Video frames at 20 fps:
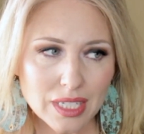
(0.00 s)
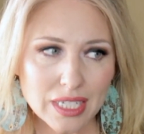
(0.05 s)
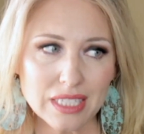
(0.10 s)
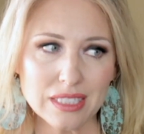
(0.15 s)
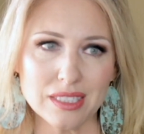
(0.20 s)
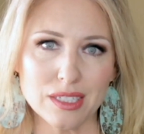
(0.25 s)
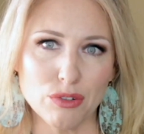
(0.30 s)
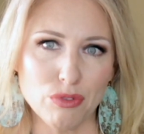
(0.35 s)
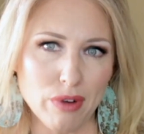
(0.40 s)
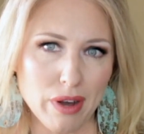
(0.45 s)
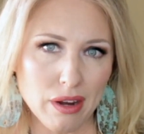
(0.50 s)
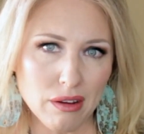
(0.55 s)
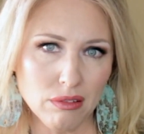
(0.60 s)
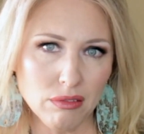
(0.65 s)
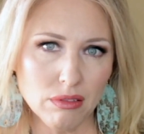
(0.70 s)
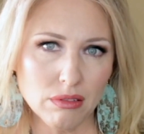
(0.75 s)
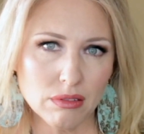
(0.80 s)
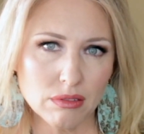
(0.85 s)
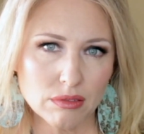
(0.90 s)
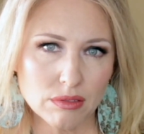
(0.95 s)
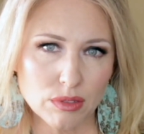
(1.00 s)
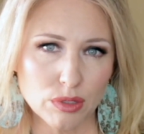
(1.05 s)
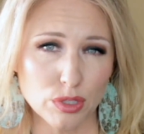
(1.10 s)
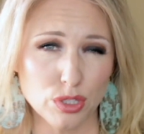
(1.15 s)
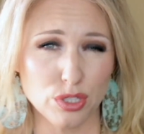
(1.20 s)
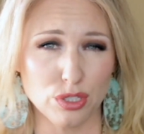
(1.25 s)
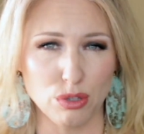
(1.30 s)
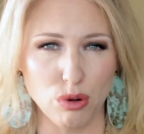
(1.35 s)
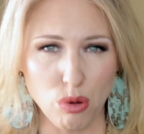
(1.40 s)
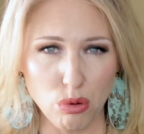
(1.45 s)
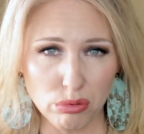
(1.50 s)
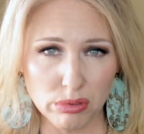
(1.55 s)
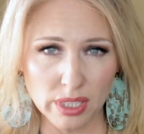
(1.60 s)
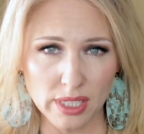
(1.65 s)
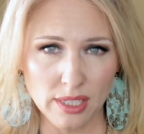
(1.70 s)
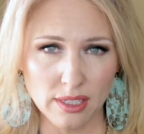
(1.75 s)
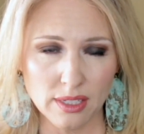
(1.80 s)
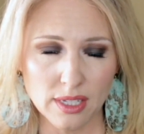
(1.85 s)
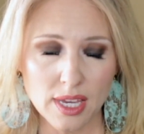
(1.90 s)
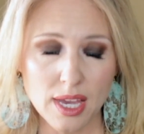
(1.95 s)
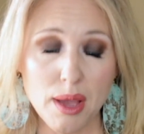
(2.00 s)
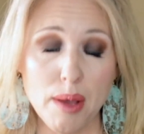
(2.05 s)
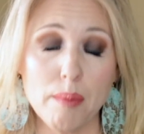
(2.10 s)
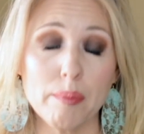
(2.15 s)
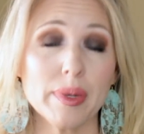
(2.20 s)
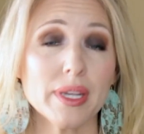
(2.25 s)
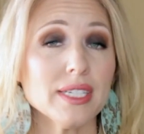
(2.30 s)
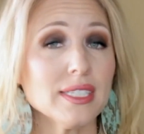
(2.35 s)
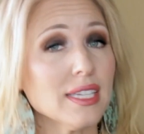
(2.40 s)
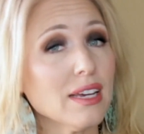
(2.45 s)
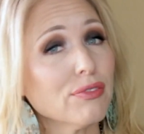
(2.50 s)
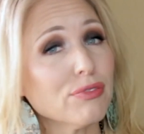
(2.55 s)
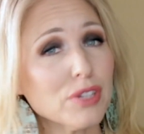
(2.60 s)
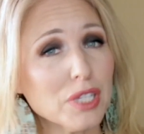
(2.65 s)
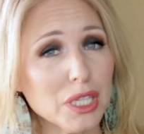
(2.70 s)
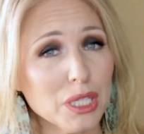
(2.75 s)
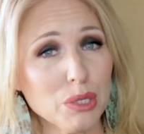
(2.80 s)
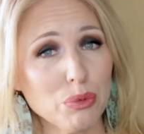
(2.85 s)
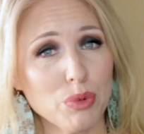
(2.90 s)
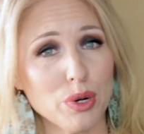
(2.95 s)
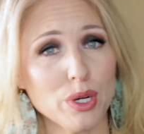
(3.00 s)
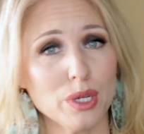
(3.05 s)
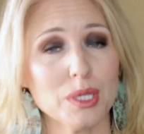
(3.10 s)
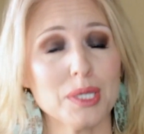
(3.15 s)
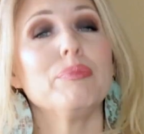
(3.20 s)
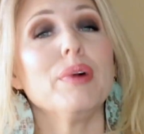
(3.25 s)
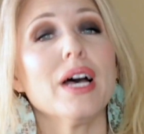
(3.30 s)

like it's a grail or just a holy, but it definitely works.